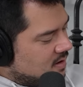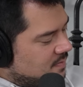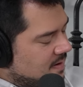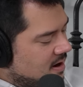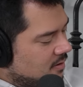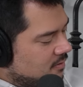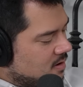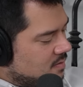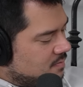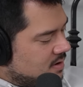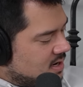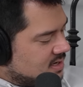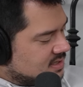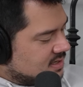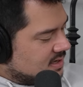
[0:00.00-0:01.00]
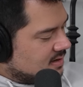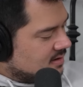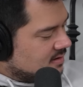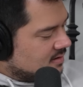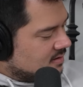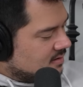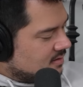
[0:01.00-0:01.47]
a pair run best?
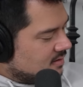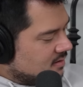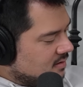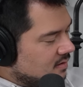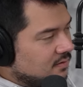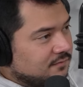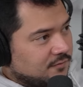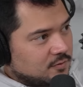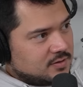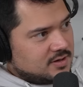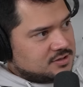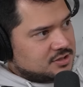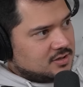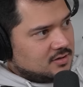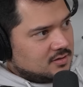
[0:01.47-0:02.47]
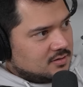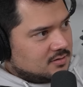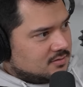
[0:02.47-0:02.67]
Ooh, Fruit Ninja.